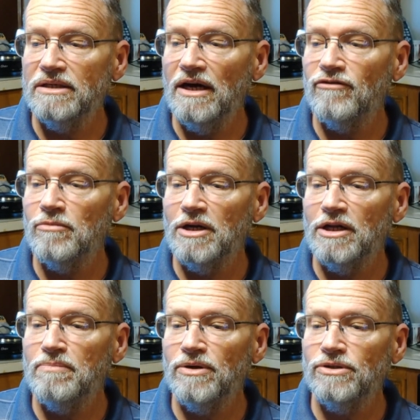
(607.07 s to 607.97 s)
government
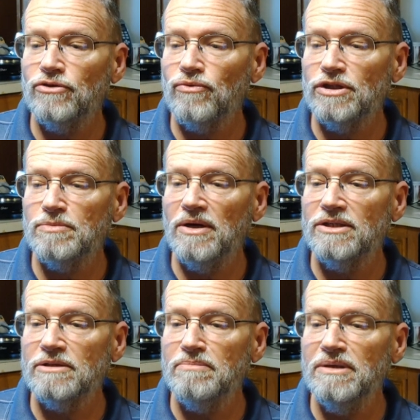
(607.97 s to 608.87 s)
and personal
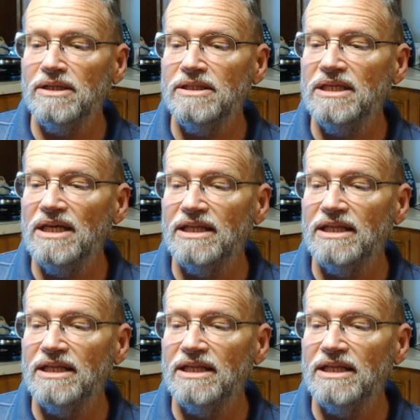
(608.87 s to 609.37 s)
responsibility.